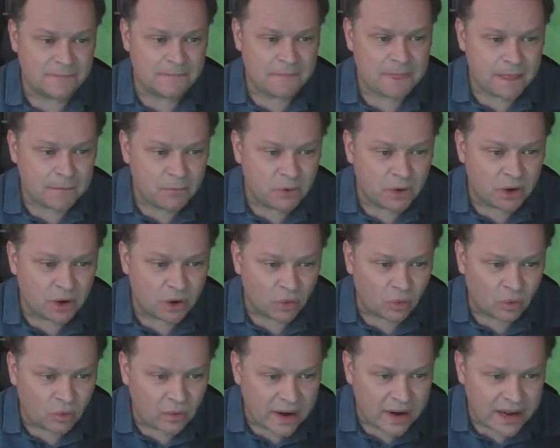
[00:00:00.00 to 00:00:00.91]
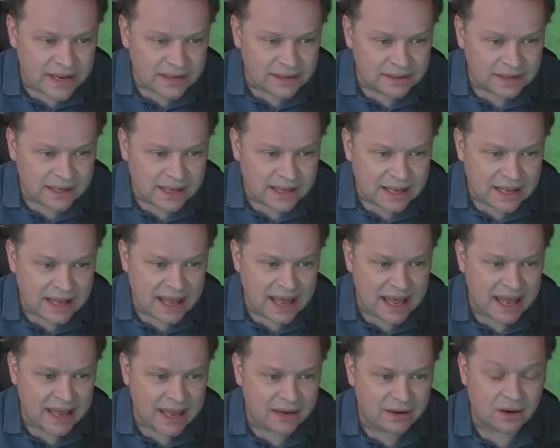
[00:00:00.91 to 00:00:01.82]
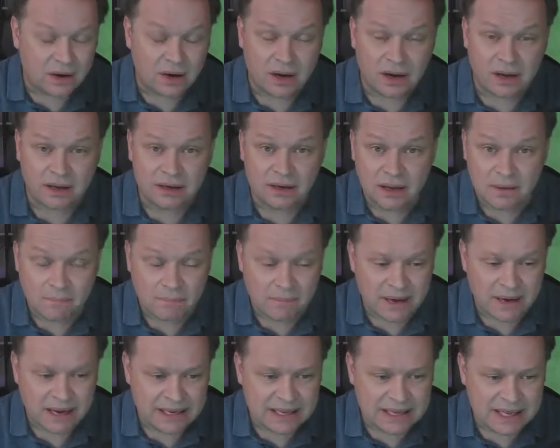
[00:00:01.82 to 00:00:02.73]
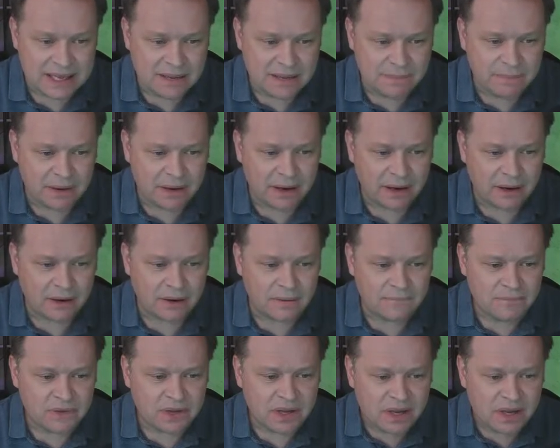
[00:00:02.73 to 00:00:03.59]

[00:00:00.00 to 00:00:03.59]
I'm going to right click again on my key pair.